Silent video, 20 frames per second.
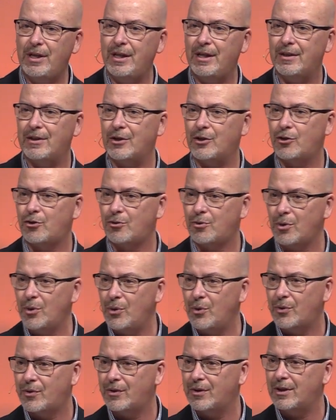and the
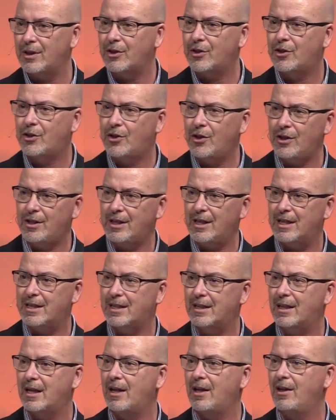truth and the goodness
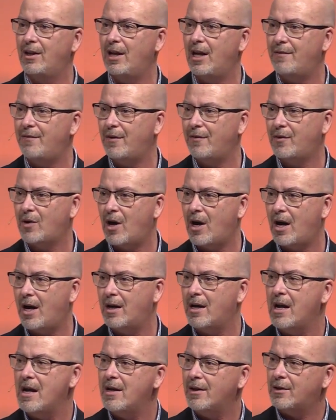and the love of God,
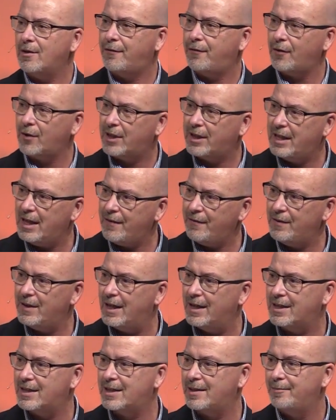the
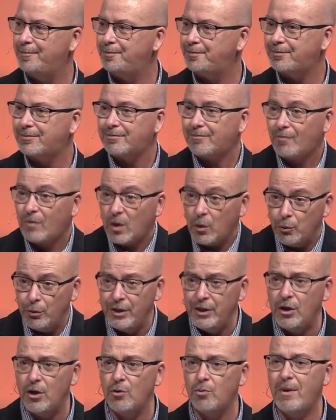forgiveness, when
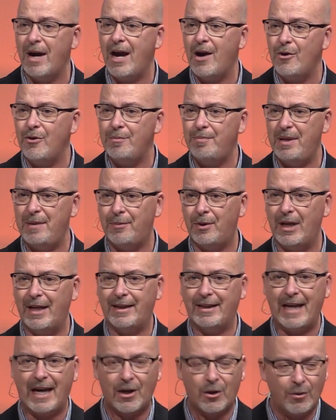you're around people like
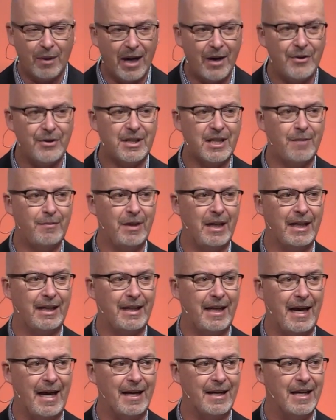that, around someone like
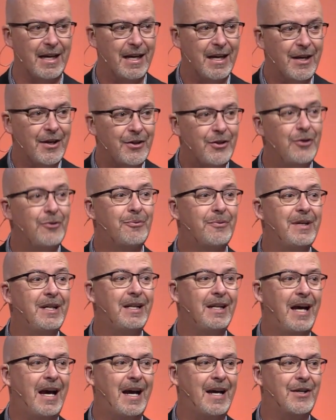that, you
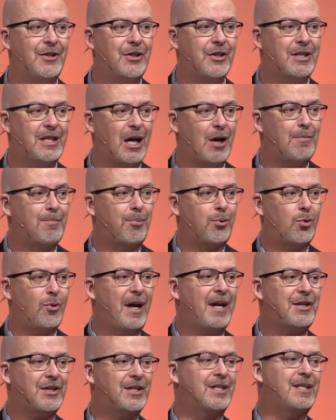realize just how
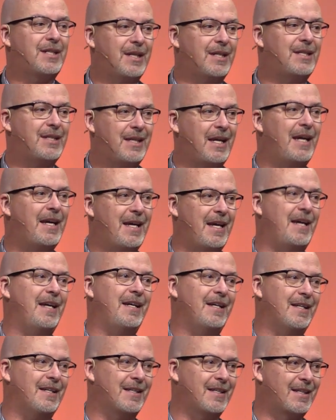precious this thing
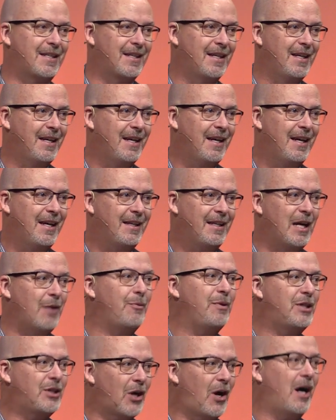is that
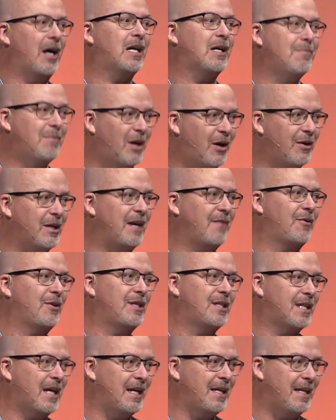we talk about every
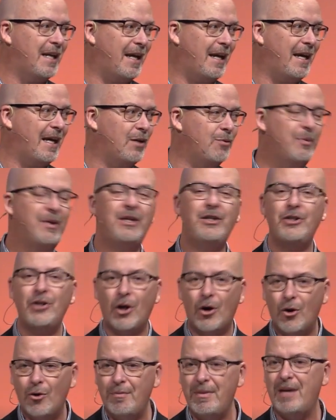Sunday, and we
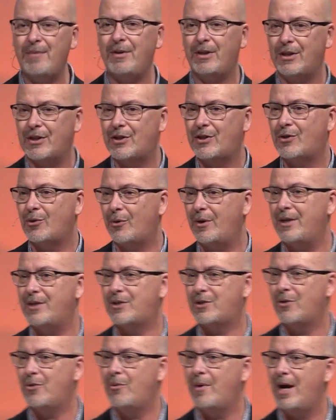know maybe the story
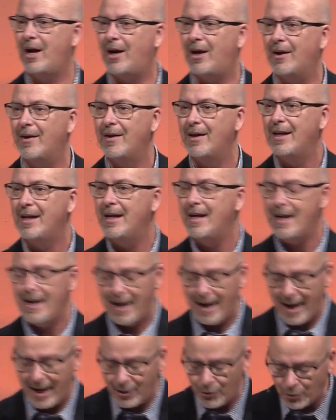so well.
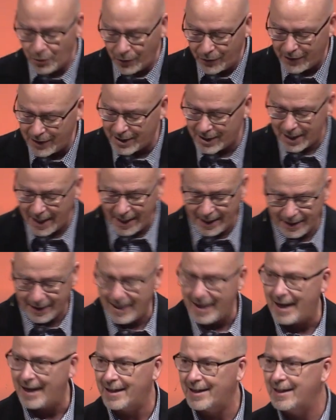And Ruth is like
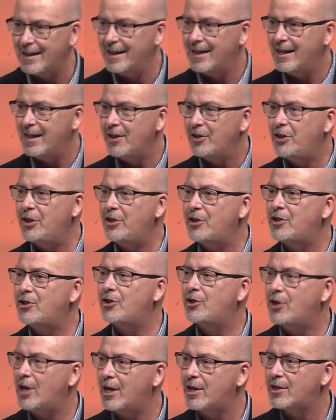that. She's
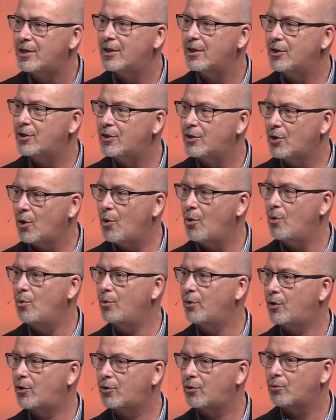just so
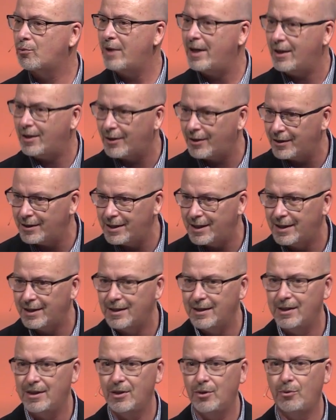thrilled
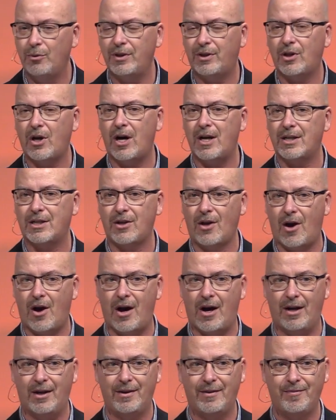with God's
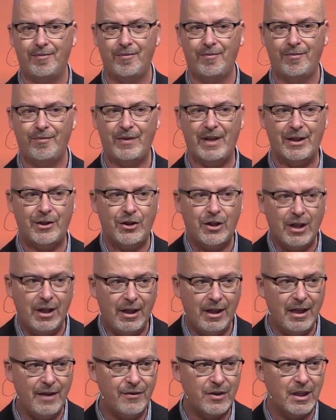law that she
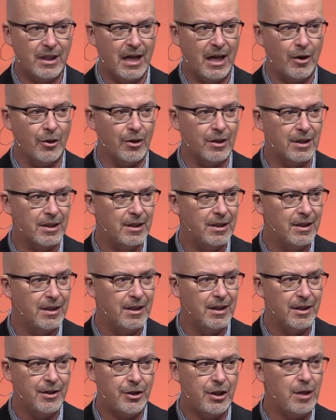lives it out.
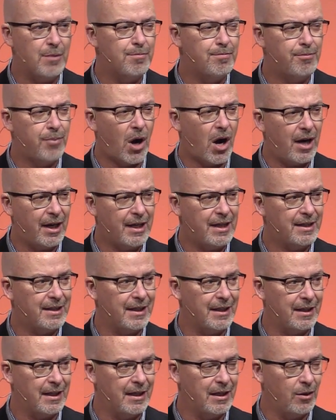She embodies
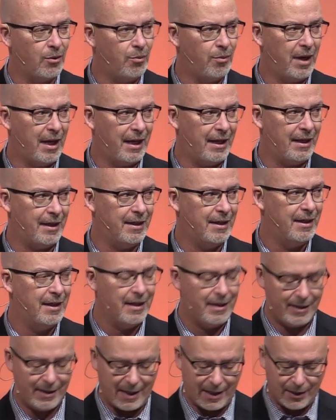it in a way
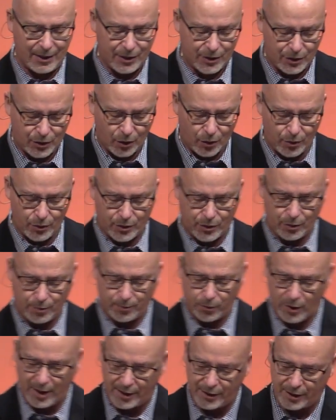that is so, so
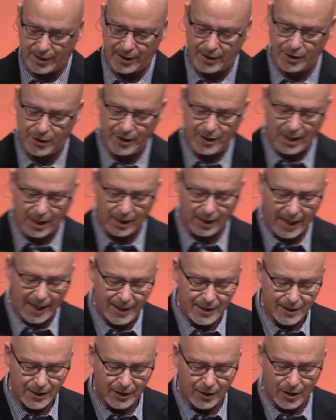precious. She
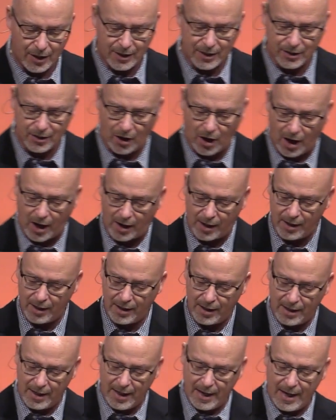delights in God's law,
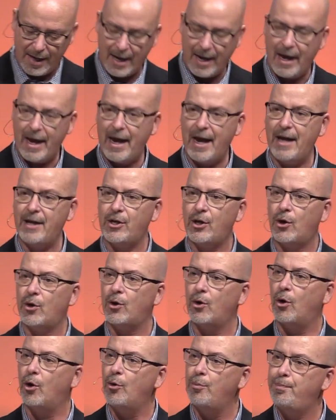and
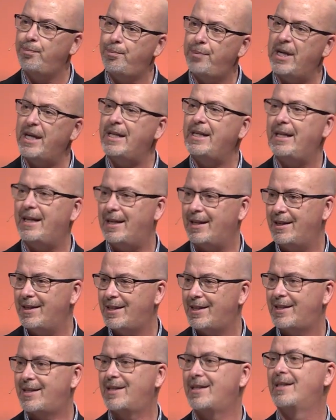her
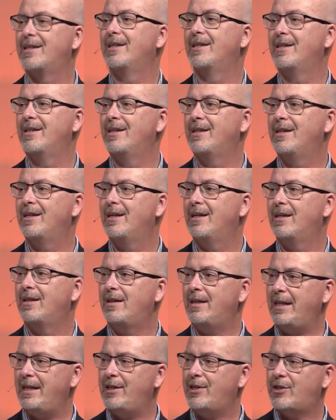obedience
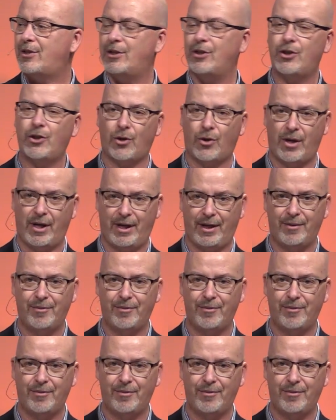leads to joy.